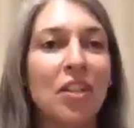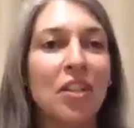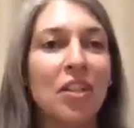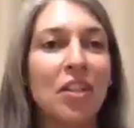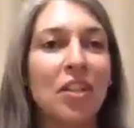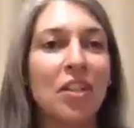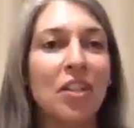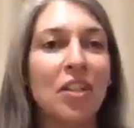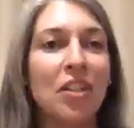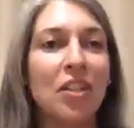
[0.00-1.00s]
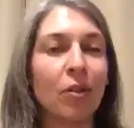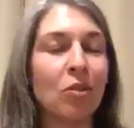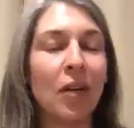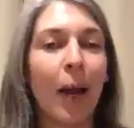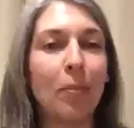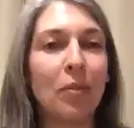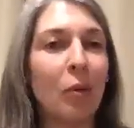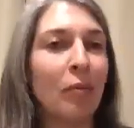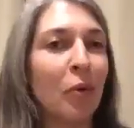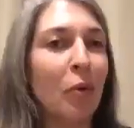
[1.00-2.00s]
and I can help bridge those two gaps.
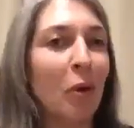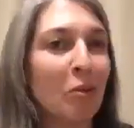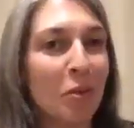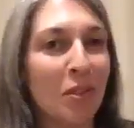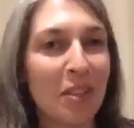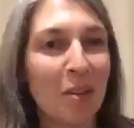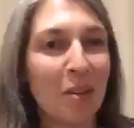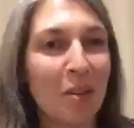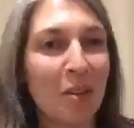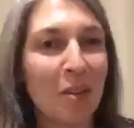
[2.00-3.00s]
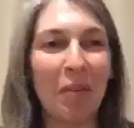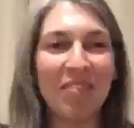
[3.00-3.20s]
So who knows? We'll see what's coming.